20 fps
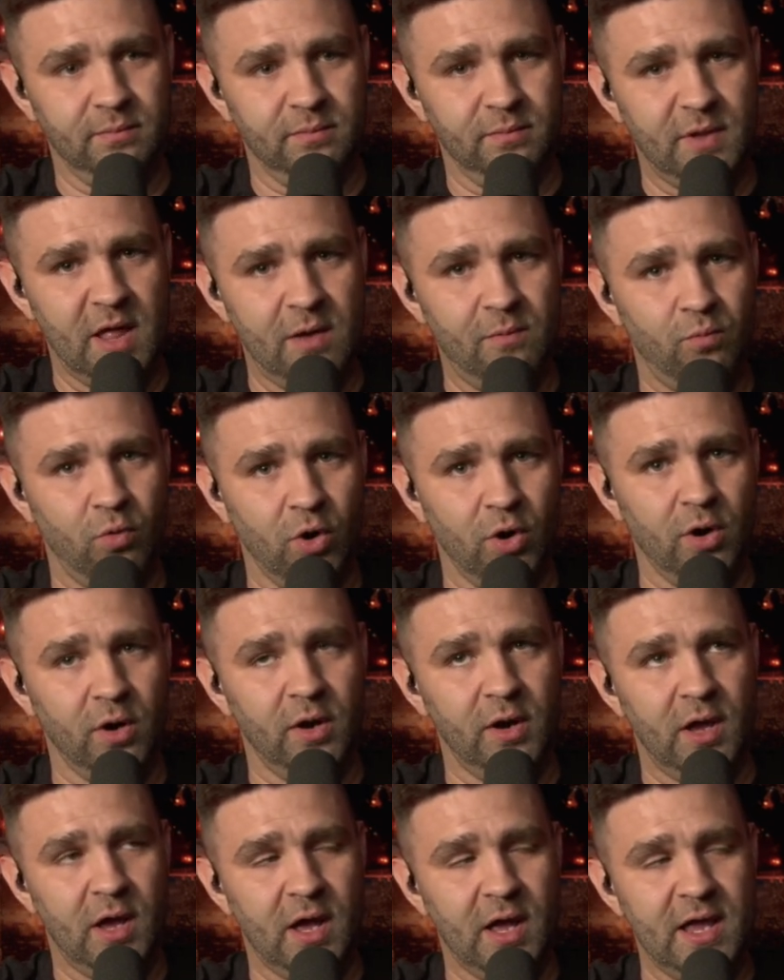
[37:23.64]
they
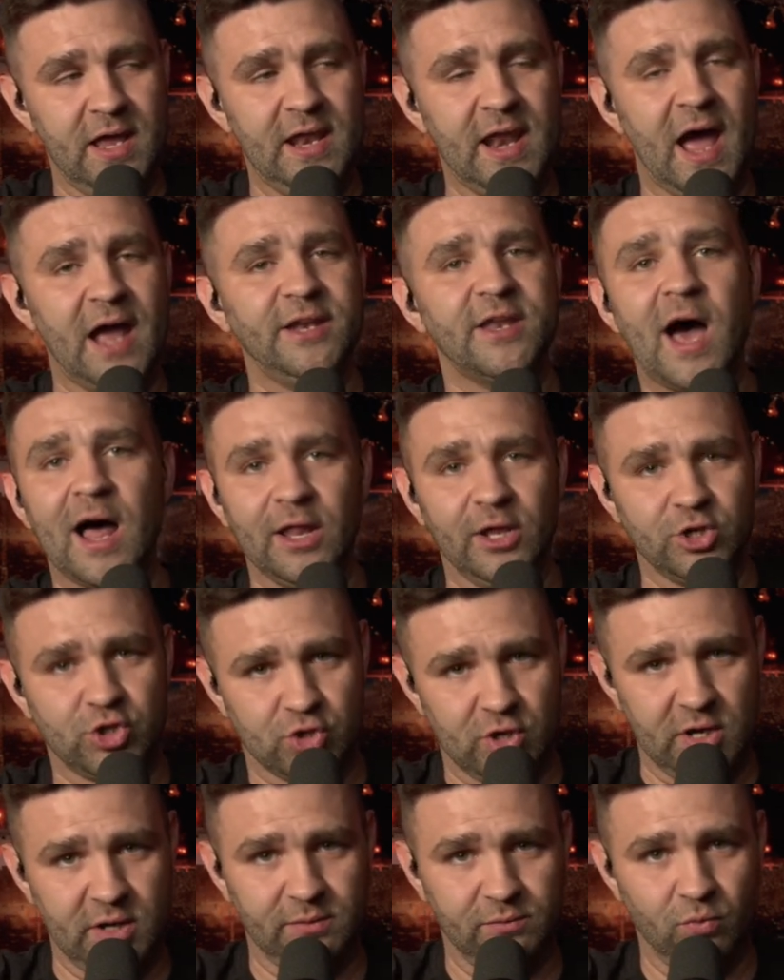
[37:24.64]
were uh, in
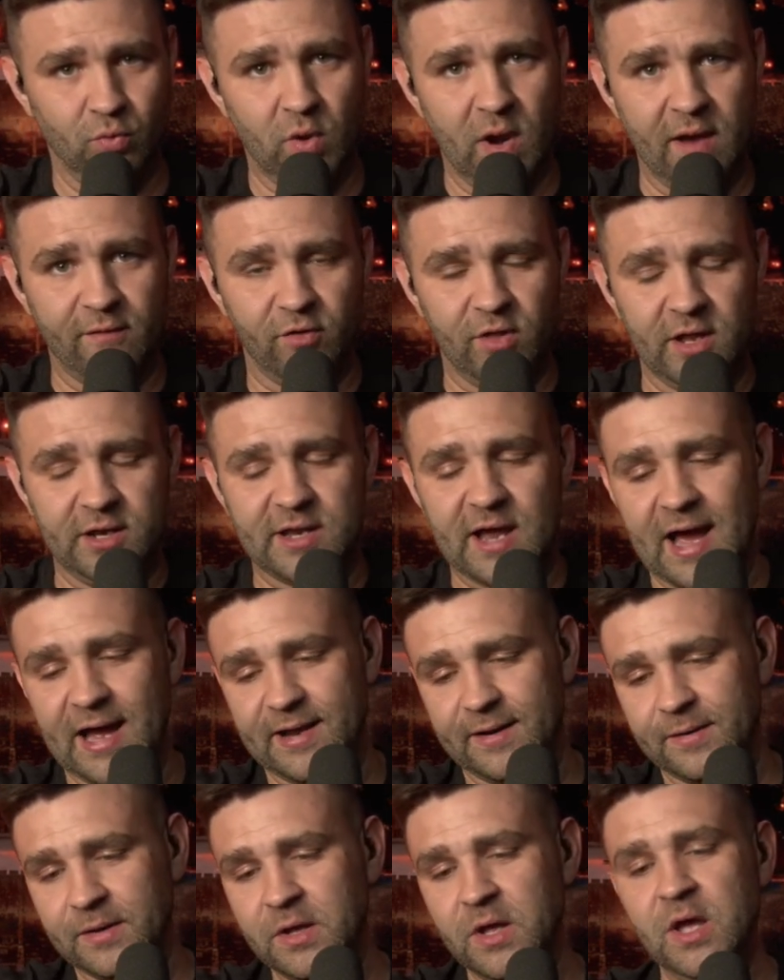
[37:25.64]
idolatry whenever they died.